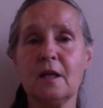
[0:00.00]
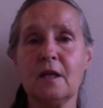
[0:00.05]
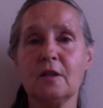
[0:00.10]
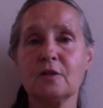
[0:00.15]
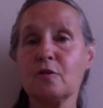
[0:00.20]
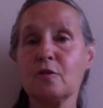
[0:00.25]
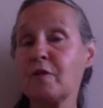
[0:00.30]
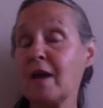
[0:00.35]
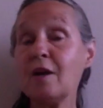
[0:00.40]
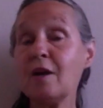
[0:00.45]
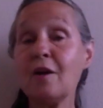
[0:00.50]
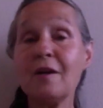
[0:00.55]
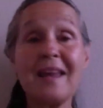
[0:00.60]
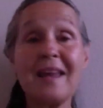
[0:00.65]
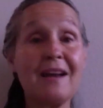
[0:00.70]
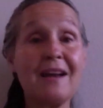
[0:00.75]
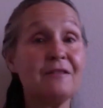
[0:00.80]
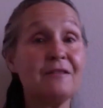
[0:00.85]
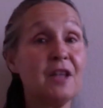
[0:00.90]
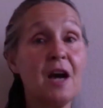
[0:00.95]
So they don't
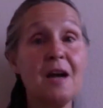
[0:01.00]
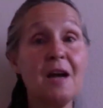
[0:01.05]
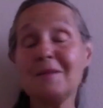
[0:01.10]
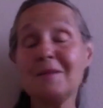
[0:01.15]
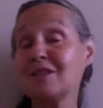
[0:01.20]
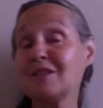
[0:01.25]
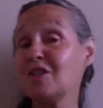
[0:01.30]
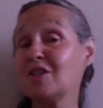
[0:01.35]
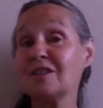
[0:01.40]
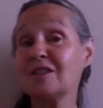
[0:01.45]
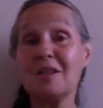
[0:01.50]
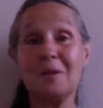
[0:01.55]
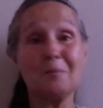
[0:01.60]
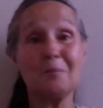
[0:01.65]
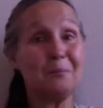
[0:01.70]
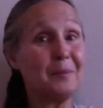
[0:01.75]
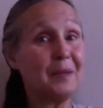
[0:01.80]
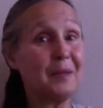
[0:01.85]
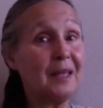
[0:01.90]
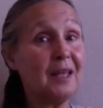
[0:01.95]
have time to just
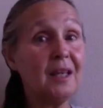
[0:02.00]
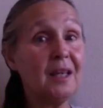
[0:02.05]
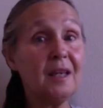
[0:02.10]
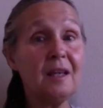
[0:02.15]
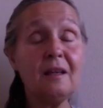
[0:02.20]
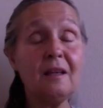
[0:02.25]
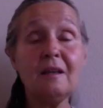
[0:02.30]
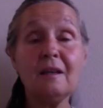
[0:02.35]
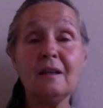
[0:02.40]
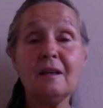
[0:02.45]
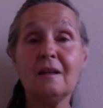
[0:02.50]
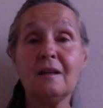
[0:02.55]
be,